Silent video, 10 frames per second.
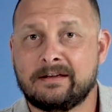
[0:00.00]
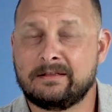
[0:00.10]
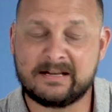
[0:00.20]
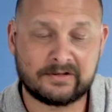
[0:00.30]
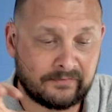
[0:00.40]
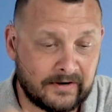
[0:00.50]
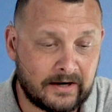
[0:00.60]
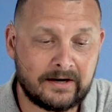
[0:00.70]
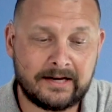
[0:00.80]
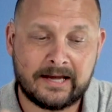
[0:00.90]
these
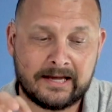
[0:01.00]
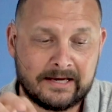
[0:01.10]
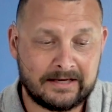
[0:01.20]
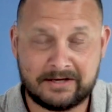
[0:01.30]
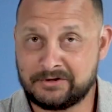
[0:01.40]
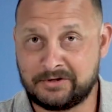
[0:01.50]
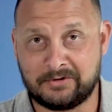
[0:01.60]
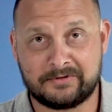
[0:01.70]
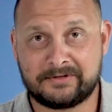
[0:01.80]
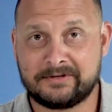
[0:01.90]
very
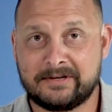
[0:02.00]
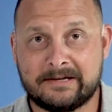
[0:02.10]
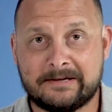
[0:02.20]
issues.